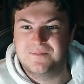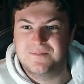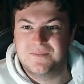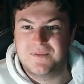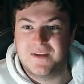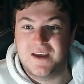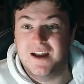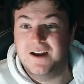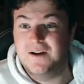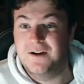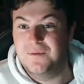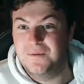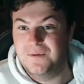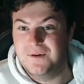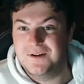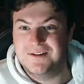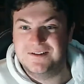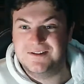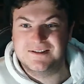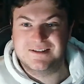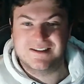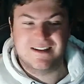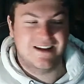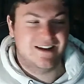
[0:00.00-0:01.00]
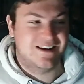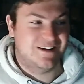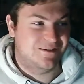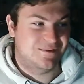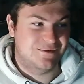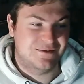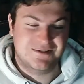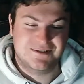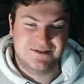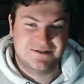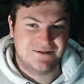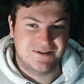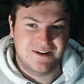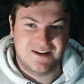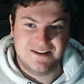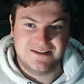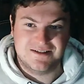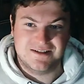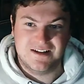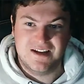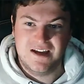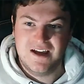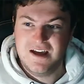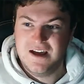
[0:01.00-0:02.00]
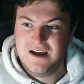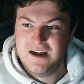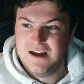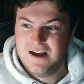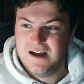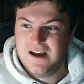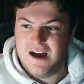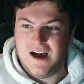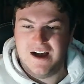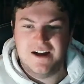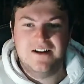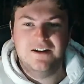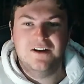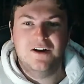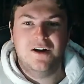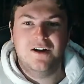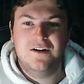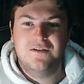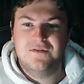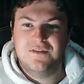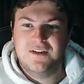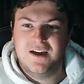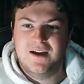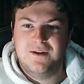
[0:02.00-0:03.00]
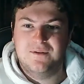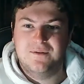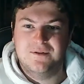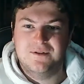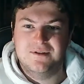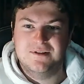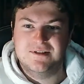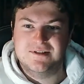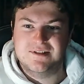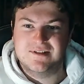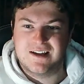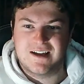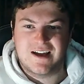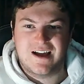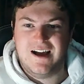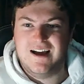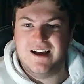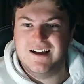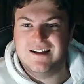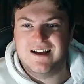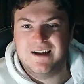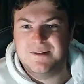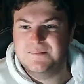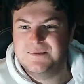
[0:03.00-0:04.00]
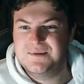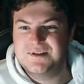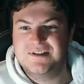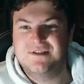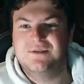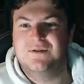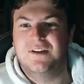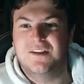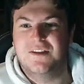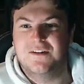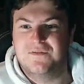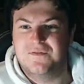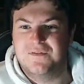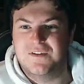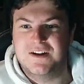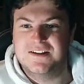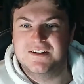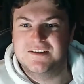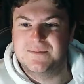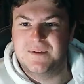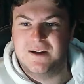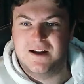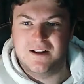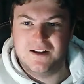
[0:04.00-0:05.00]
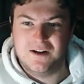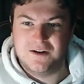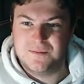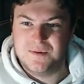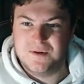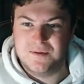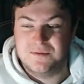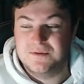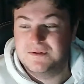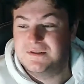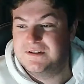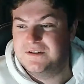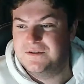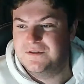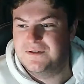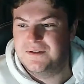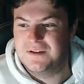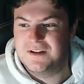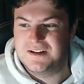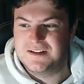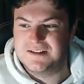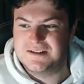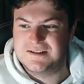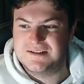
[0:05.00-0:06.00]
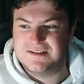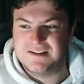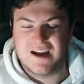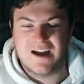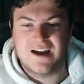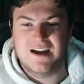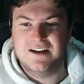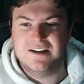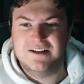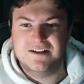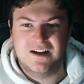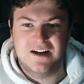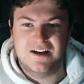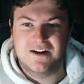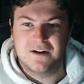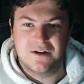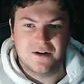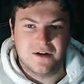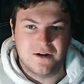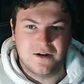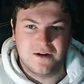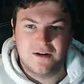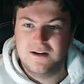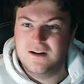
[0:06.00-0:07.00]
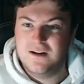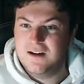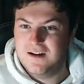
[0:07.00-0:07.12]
And it was crazy. I don't know if that was like I'm still on the fence about it. A lot of people still think it's stage. I don't know.